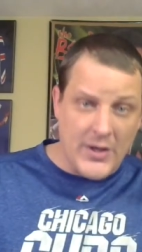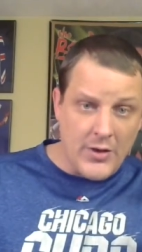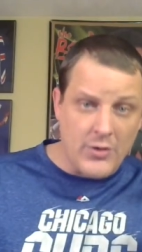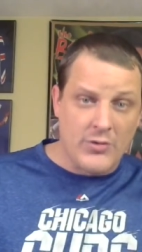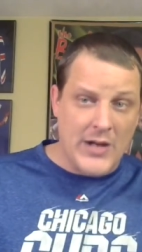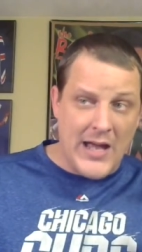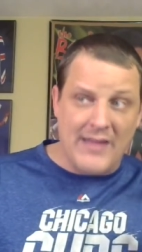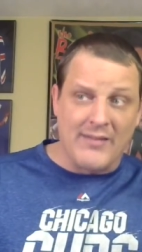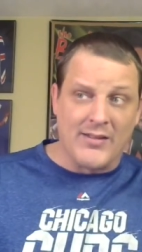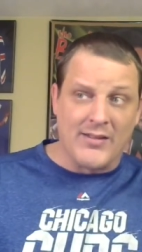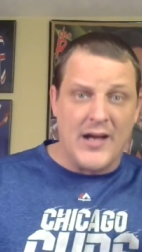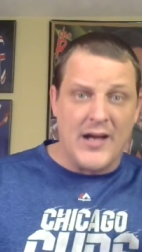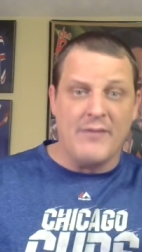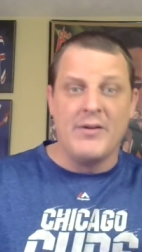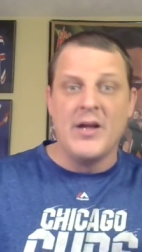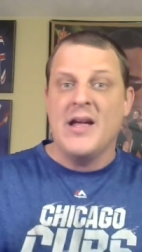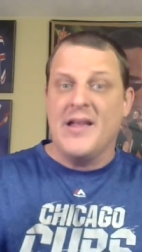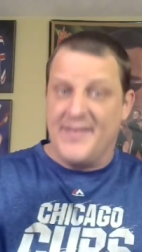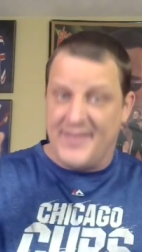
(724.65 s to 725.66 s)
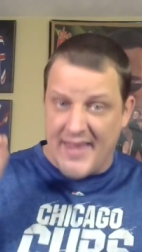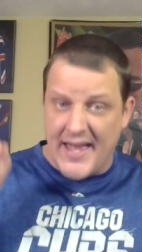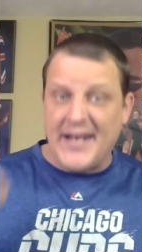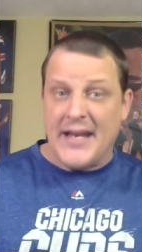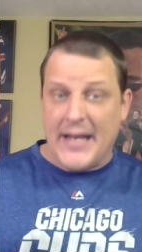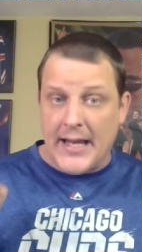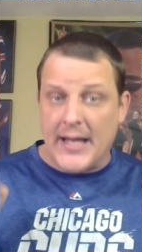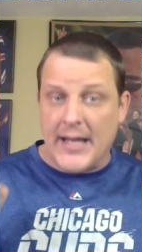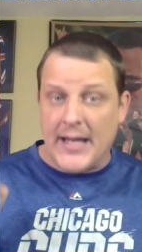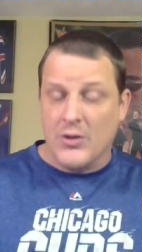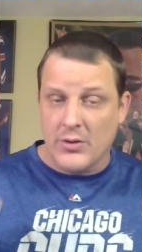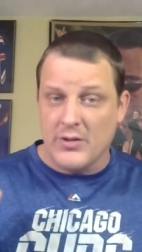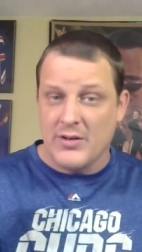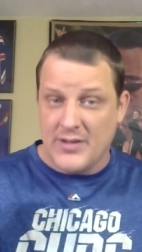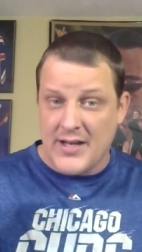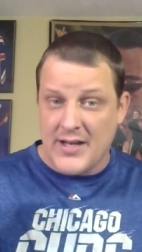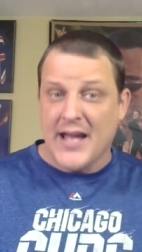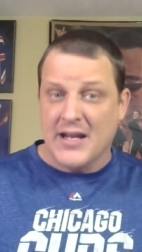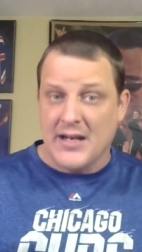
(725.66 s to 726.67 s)
internet love than
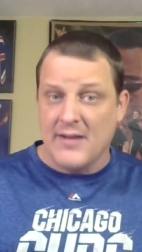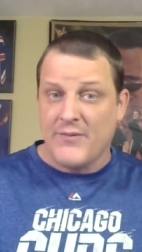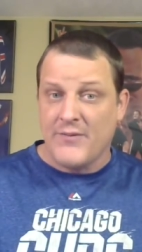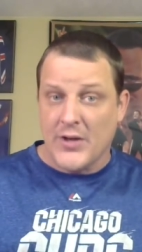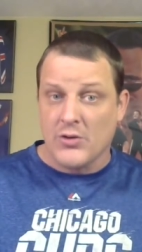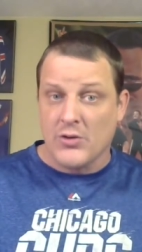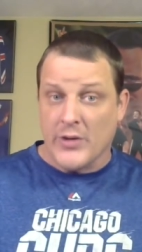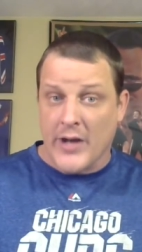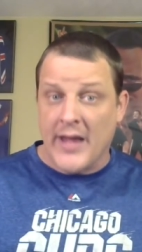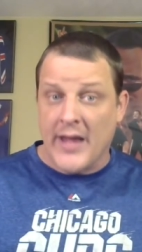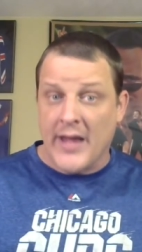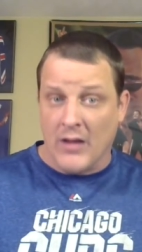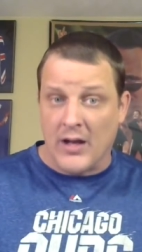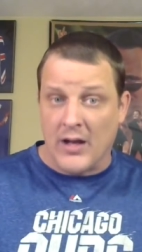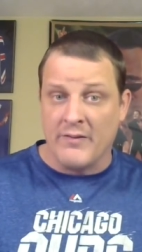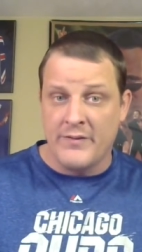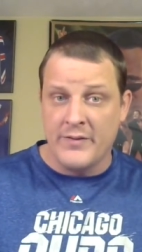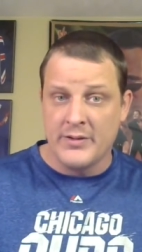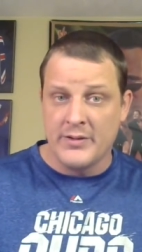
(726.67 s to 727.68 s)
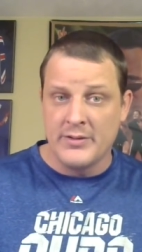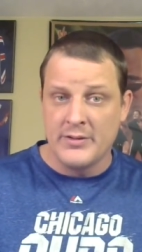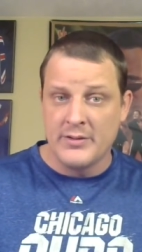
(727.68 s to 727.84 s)
negative internet love.